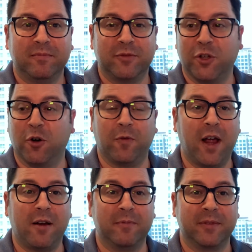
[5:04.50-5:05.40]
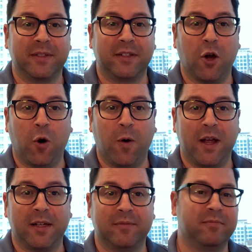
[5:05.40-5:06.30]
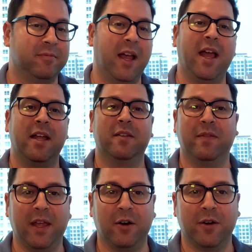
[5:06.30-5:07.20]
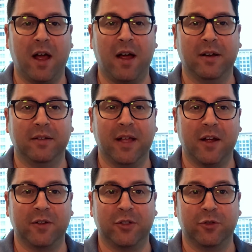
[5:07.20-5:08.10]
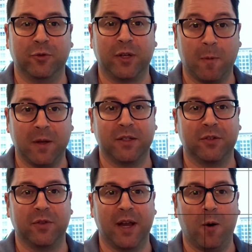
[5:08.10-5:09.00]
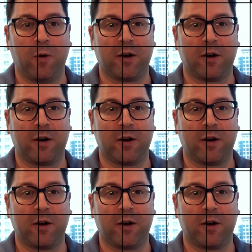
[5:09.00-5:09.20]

turn around, go away, and they're not allowed to come into the network.